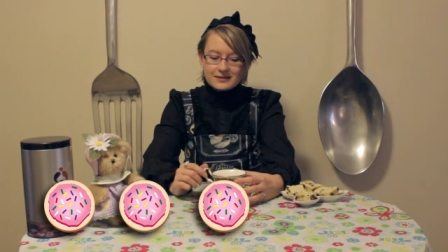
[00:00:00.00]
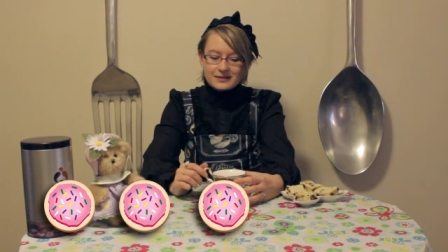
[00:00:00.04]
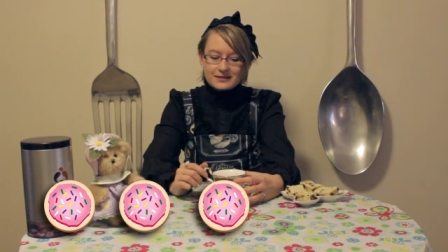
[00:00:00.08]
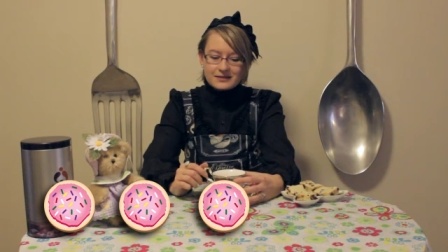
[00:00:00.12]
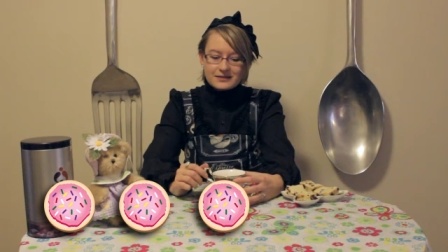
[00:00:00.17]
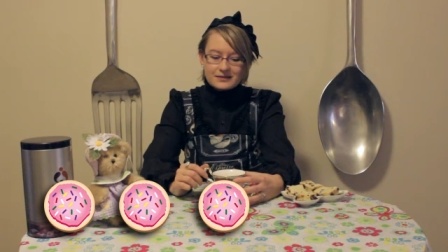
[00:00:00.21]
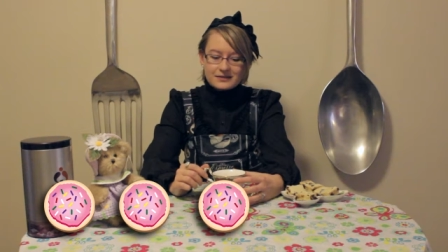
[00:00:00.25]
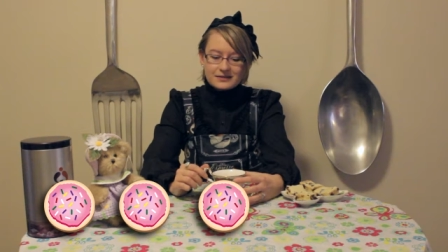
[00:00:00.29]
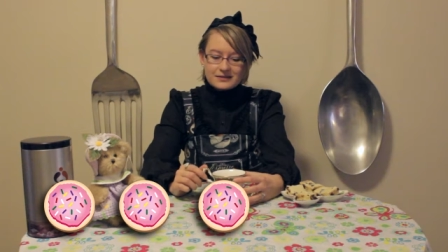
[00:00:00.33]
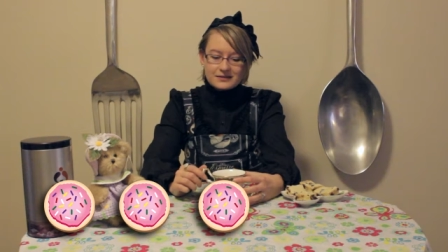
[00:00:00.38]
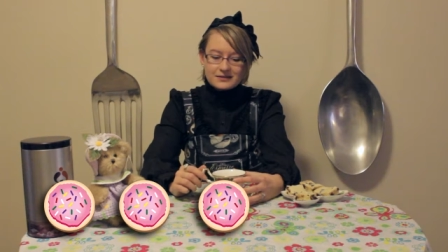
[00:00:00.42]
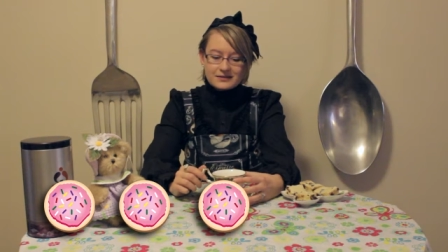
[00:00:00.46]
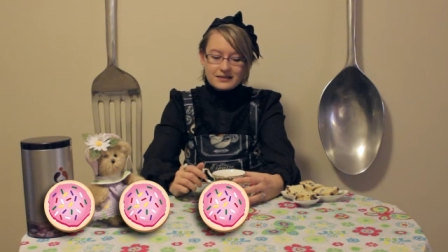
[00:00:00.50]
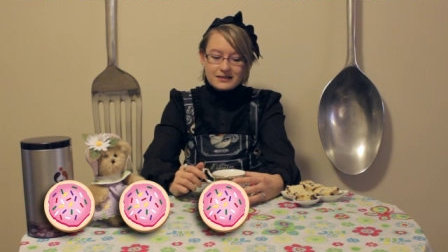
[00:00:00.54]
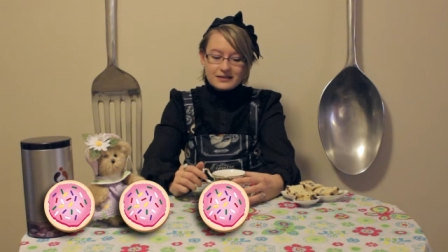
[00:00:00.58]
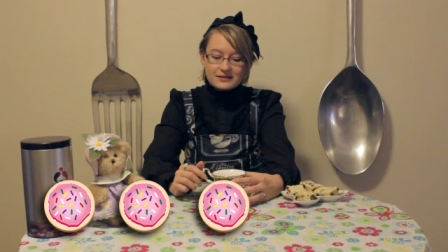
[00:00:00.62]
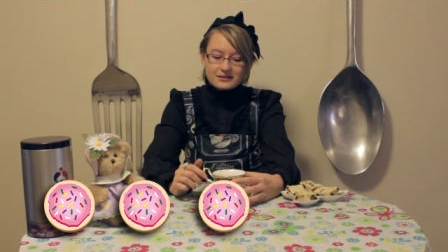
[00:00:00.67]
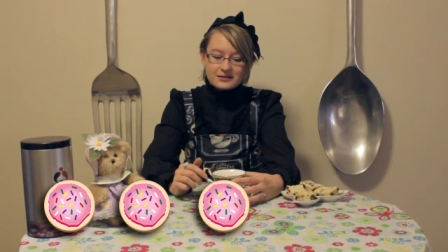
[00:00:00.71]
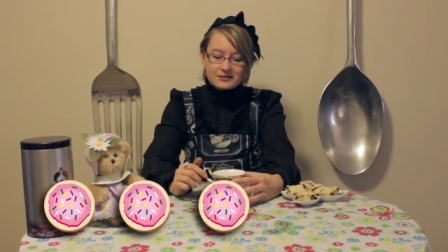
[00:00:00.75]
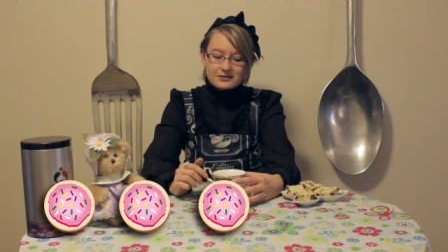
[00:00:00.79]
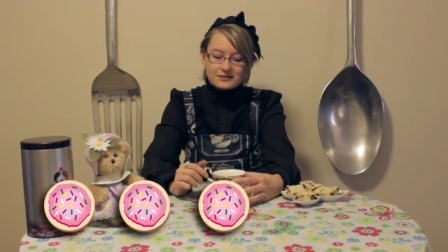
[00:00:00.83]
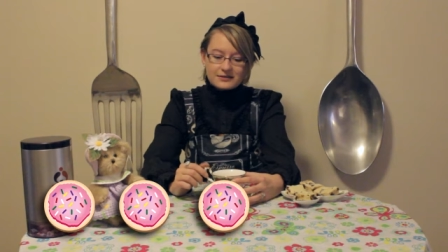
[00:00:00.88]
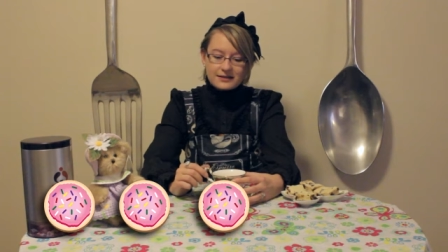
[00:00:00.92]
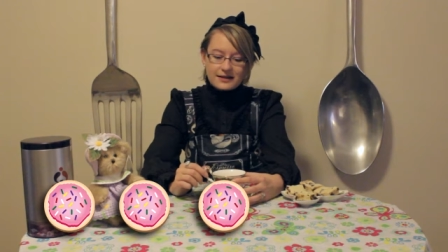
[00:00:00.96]
Because it does
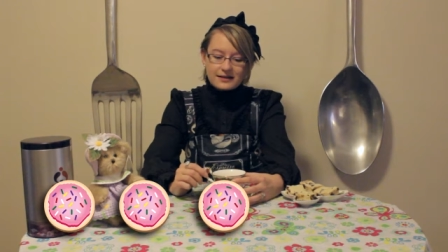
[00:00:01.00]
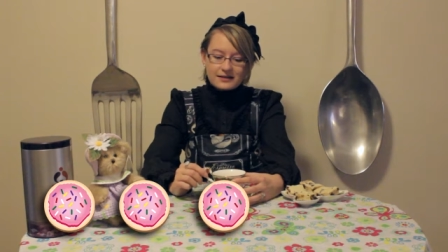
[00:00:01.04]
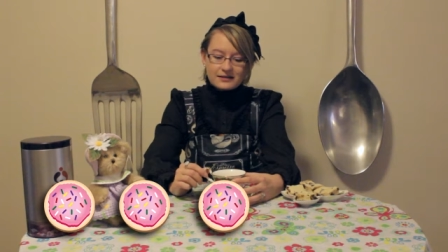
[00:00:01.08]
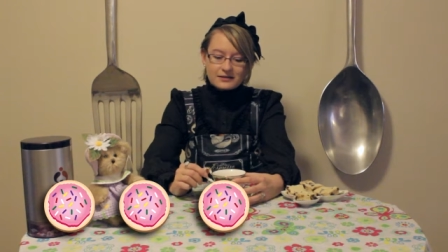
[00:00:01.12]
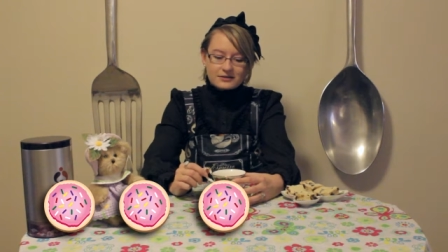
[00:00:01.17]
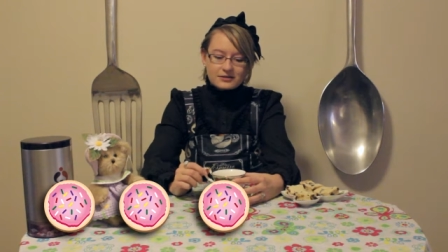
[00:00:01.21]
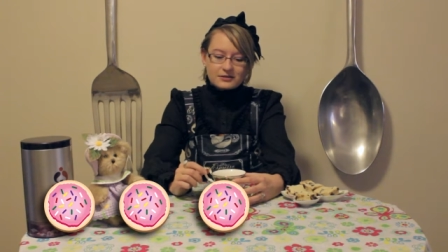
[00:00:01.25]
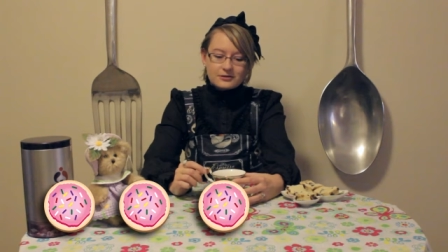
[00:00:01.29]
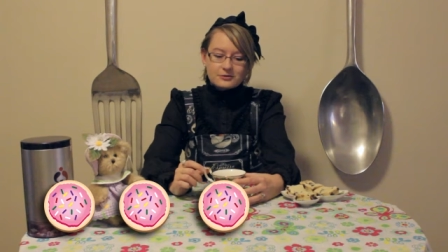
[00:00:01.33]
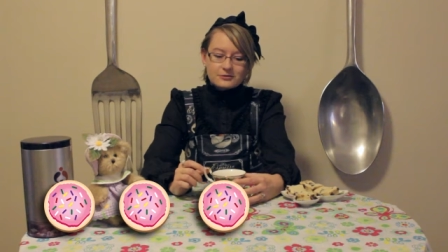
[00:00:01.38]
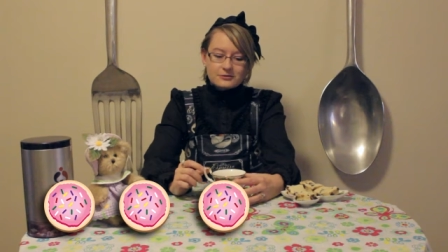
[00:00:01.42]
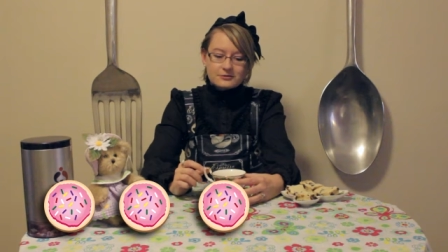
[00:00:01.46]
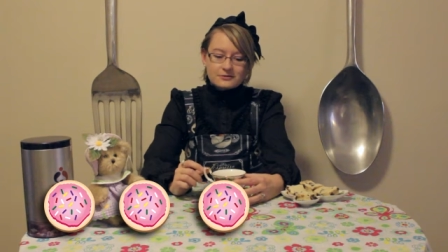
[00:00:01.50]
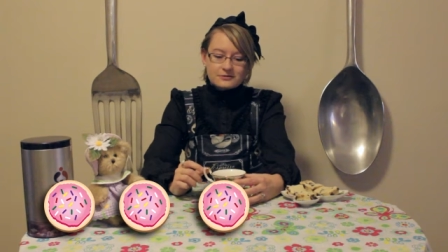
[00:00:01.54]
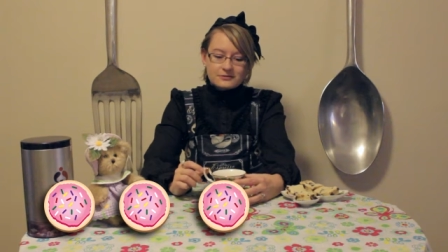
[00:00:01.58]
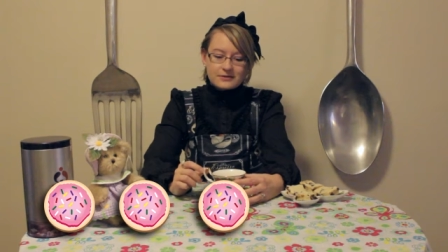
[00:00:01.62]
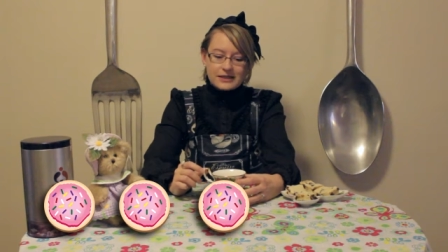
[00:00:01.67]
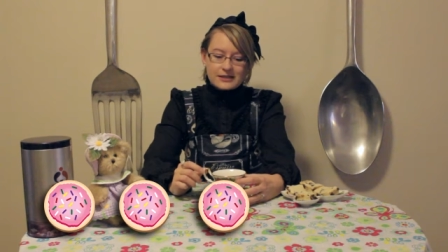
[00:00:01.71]
taste good on its own.